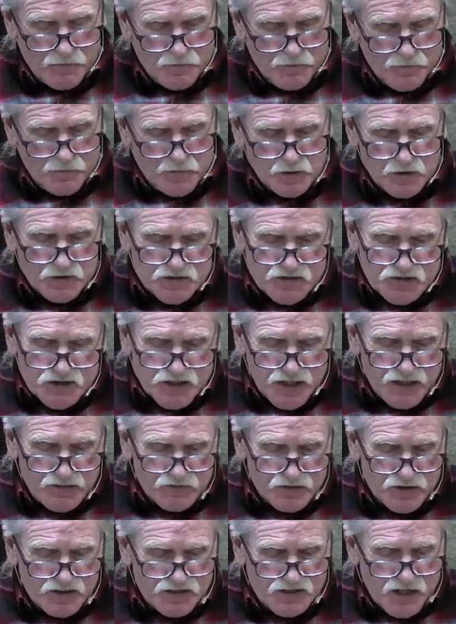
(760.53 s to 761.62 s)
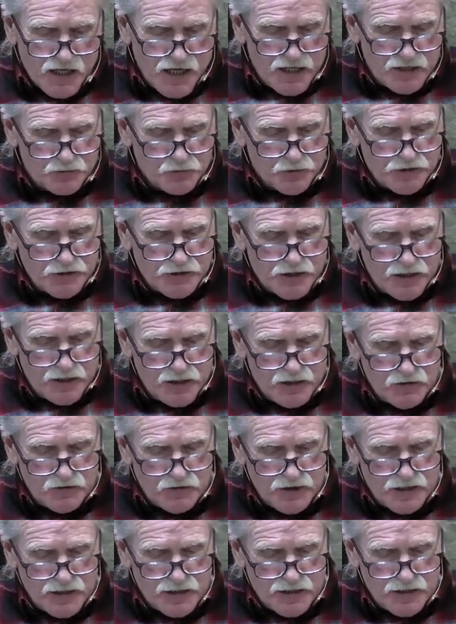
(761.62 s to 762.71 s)
Because David is angry now,
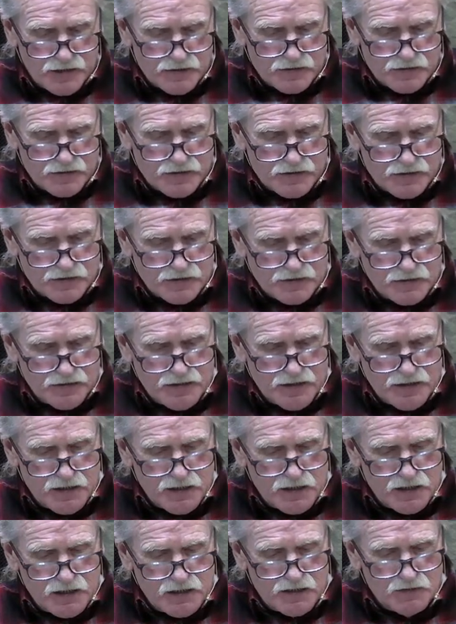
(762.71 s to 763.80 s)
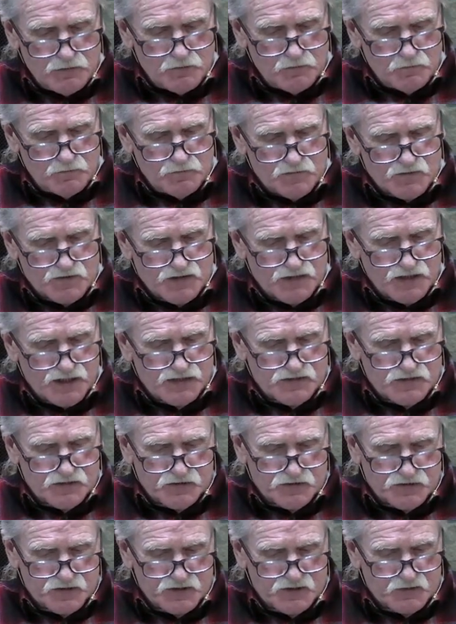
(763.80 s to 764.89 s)
and he says
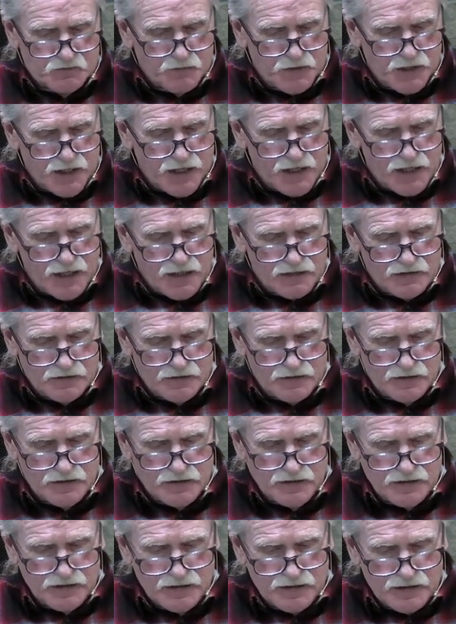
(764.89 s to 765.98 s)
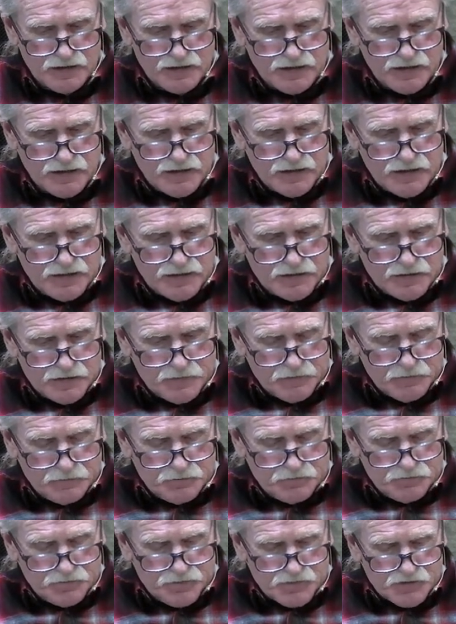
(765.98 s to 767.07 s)
that this man
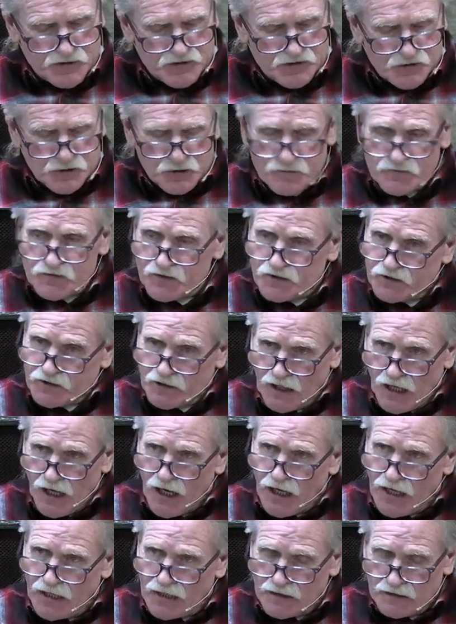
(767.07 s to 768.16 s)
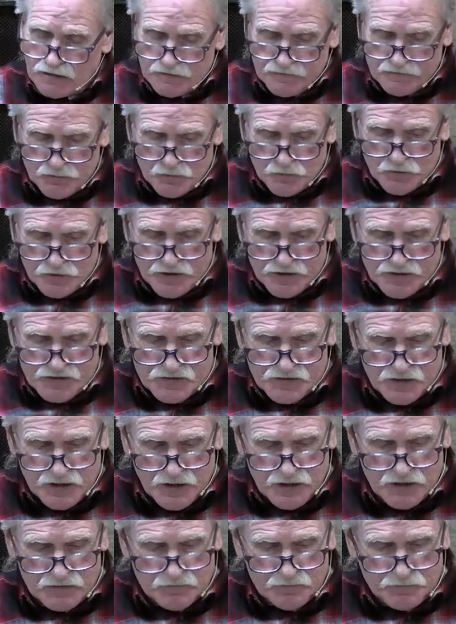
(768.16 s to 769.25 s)
deserves to die for what he's
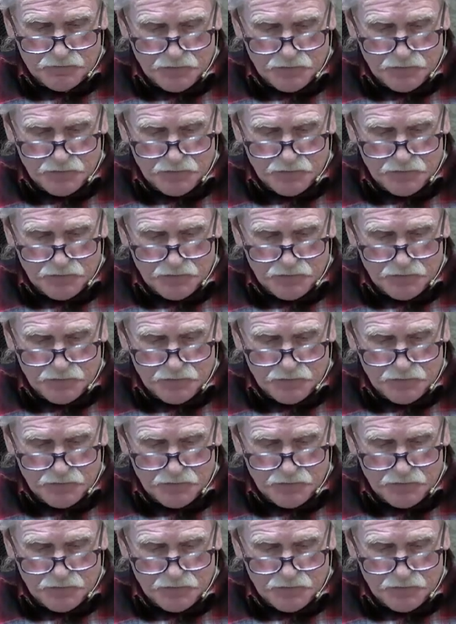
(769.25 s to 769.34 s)
done.